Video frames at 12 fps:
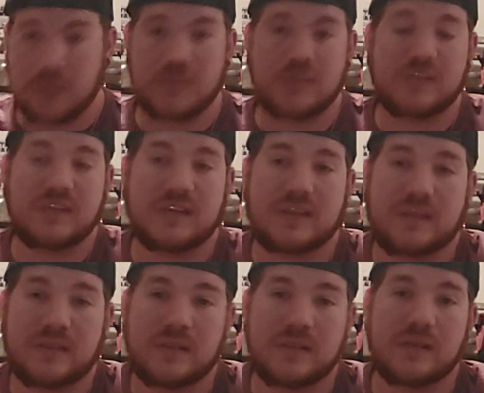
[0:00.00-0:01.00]
Machine
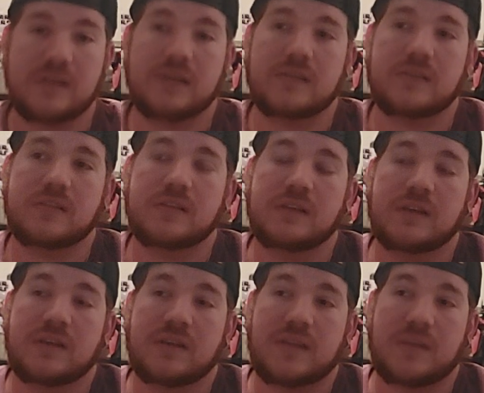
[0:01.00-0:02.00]
Guns,
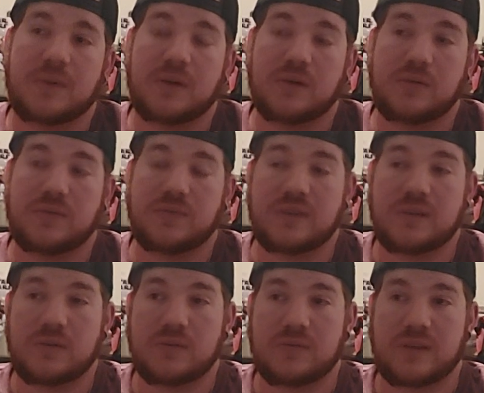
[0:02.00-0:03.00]
they both
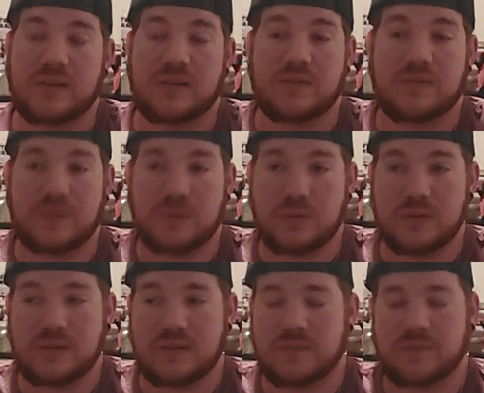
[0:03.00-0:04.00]
feel very
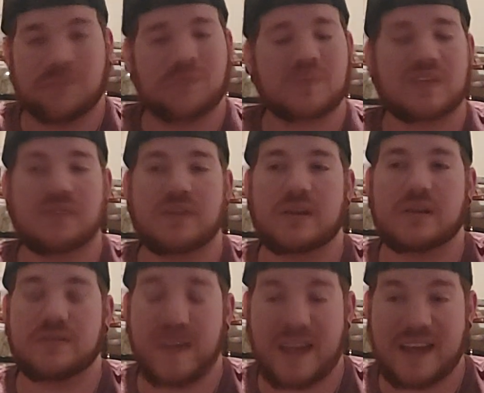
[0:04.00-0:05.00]
fluid, very
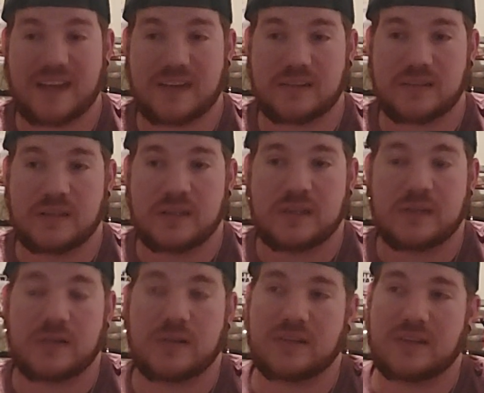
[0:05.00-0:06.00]
fast.
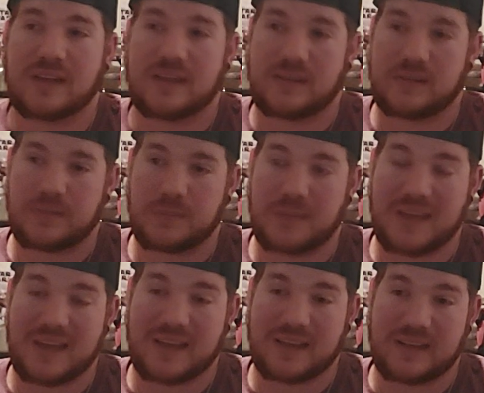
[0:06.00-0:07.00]
You're in like this
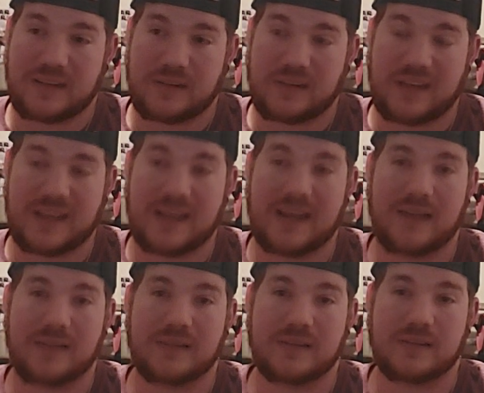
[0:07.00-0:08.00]
mech and you're taking
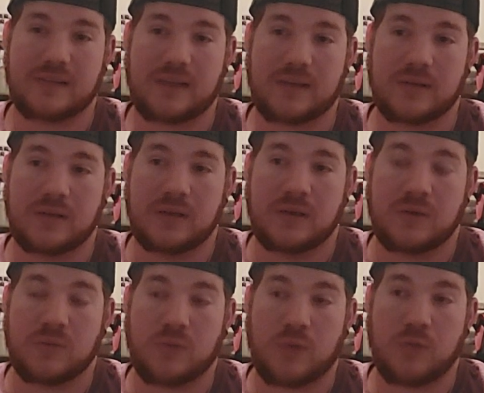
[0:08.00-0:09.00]
out these like
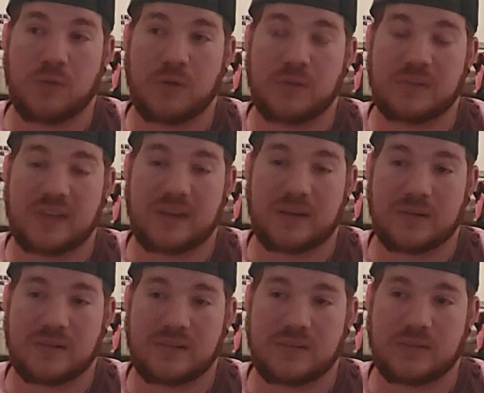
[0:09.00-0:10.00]
robo
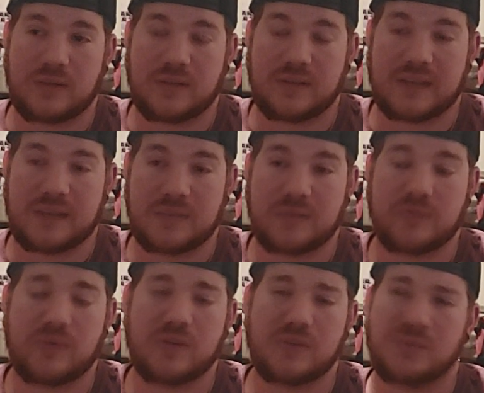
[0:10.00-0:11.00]
terrorists throughout the game. The
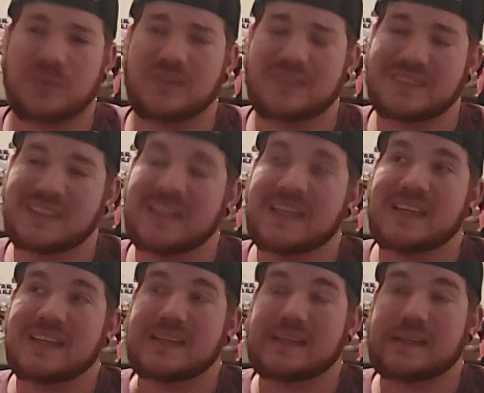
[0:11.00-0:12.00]
first one,
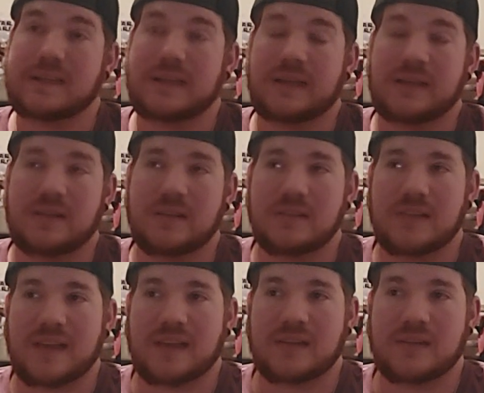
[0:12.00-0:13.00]
it does
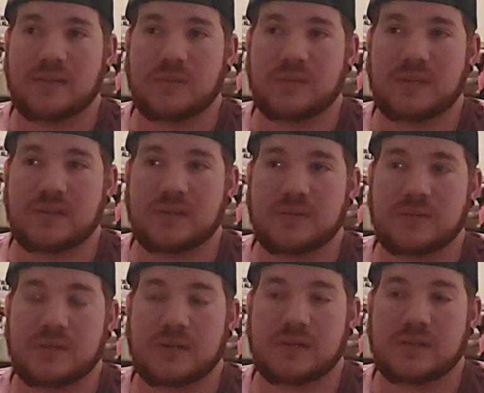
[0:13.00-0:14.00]
lack a little bit
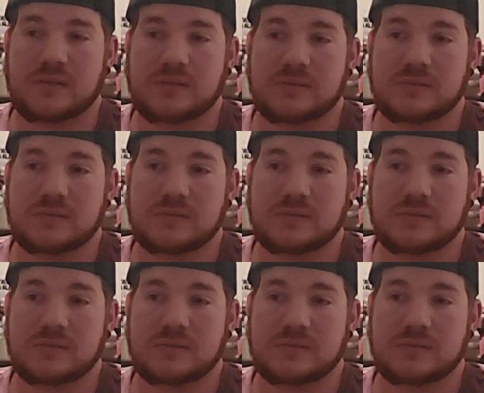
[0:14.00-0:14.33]
of